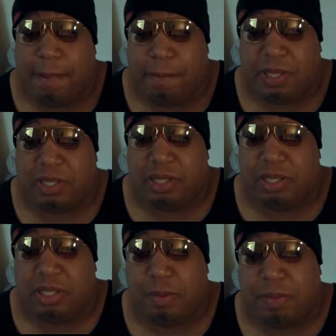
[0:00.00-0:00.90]
But
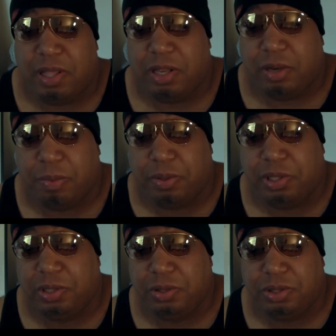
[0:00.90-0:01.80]
the ability to
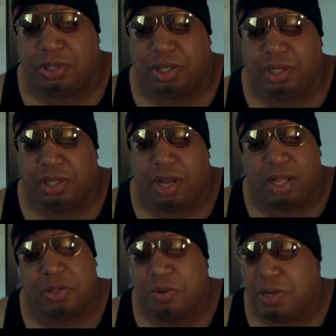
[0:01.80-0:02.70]
produce,
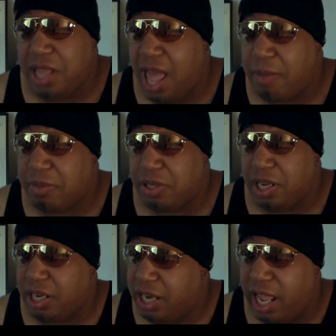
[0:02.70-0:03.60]
not to adapt
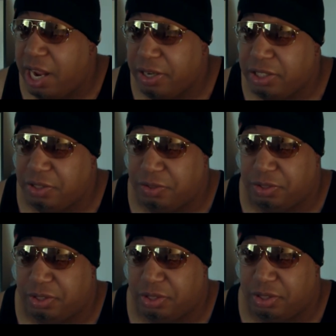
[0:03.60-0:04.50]
and inherit
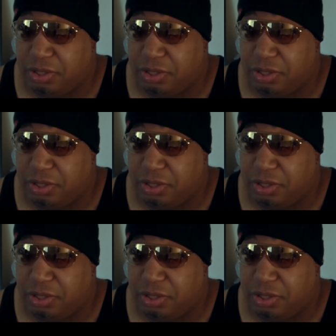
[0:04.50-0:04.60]
to